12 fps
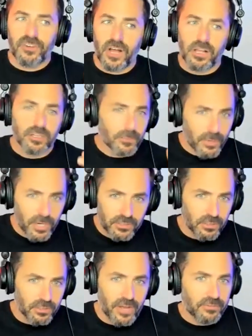file an
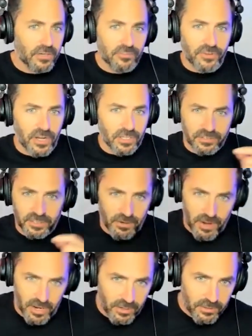appraisal after I file a
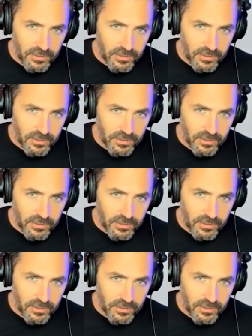CRN.